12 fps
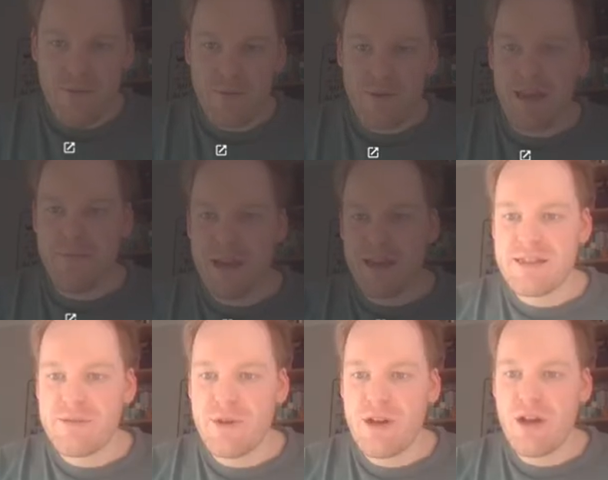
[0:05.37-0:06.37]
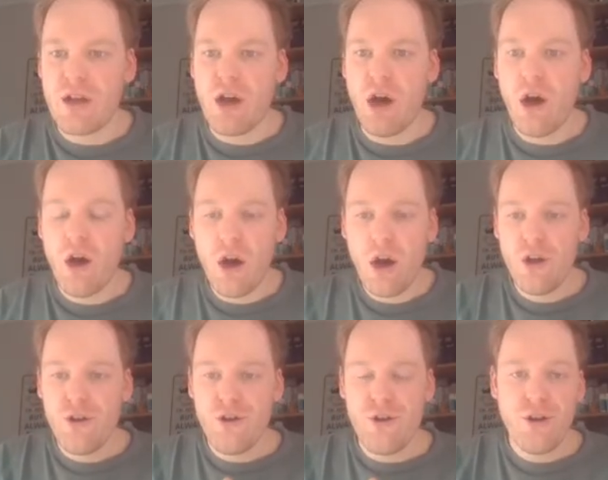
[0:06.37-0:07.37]
on with our maths work
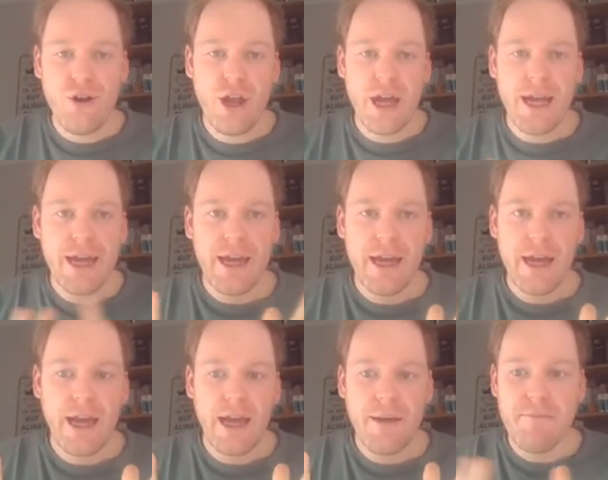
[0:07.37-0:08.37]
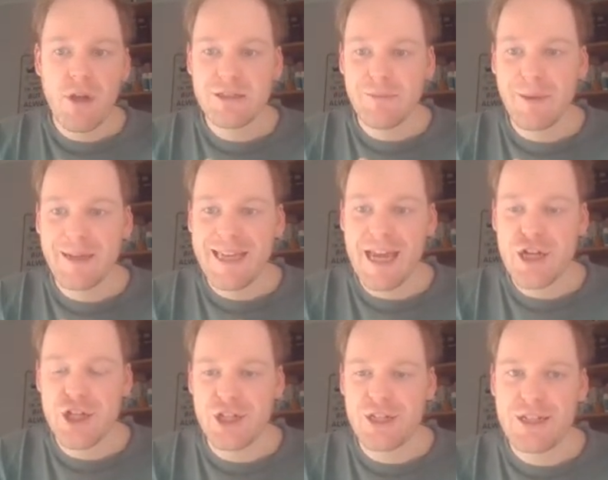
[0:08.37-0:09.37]
on
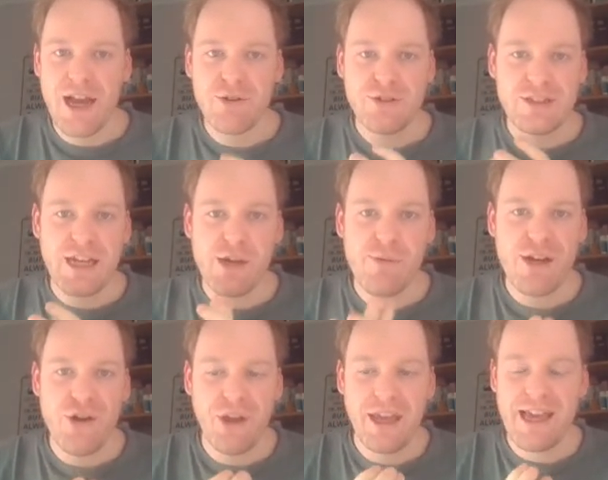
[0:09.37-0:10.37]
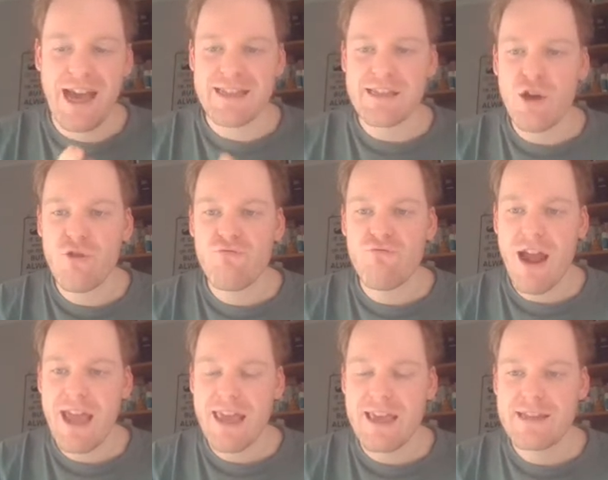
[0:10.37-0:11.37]
multiplication. Now, today we're looking at
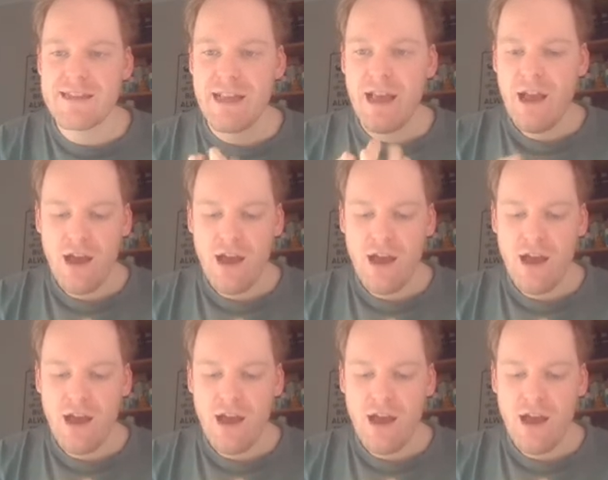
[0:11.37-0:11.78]
arrays.